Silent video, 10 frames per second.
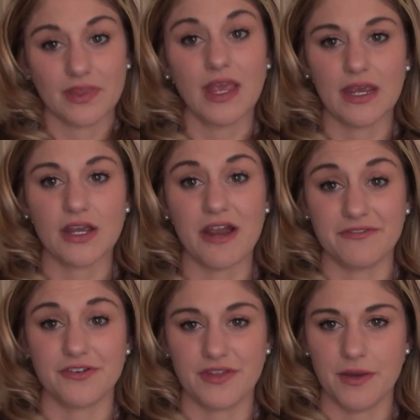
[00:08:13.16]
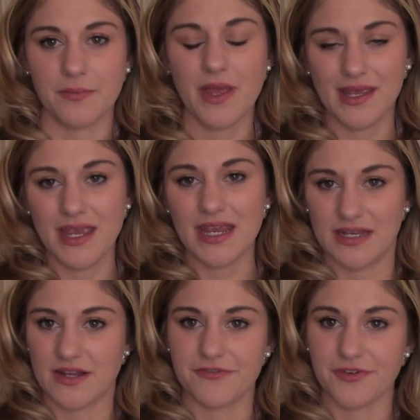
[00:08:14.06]
it covered them
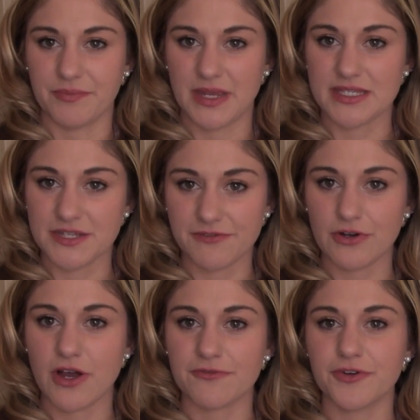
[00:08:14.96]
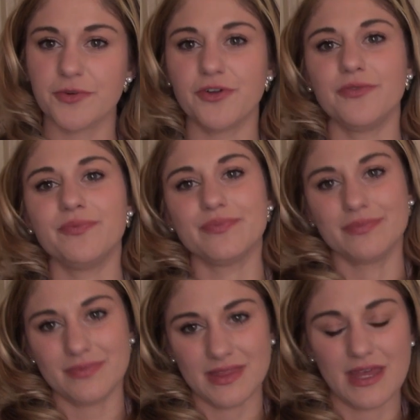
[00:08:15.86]
enough for me to feel comfortable.
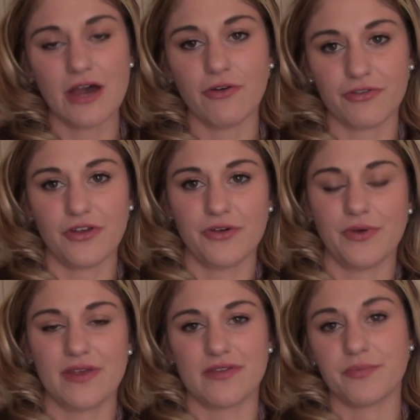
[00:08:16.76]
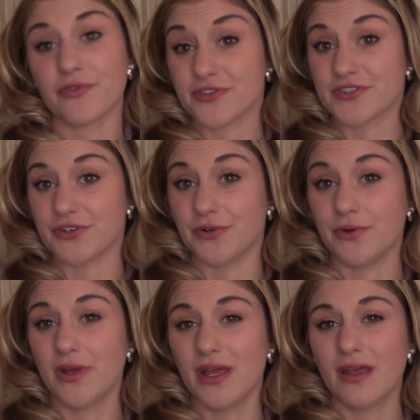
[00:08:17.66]
That also is a personal
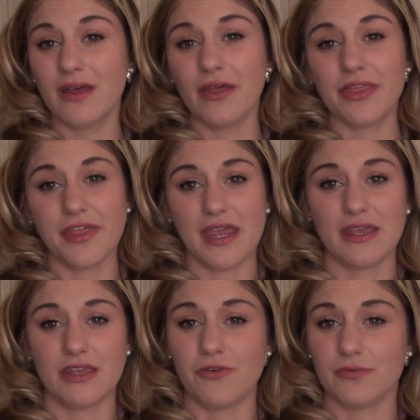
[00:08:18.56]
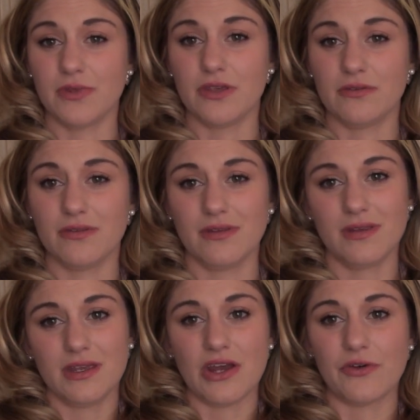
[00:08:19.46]
thing.
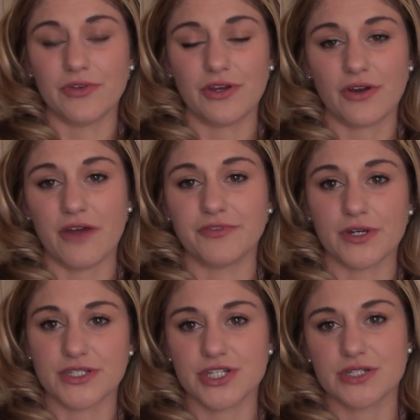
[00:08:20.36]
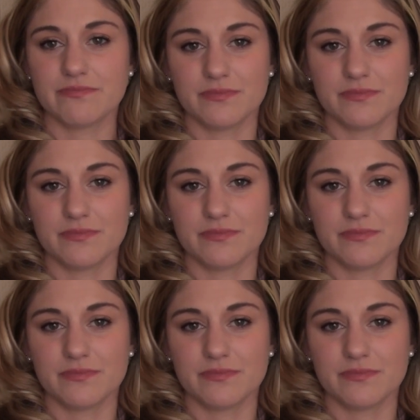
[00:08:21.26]
You know, your coverage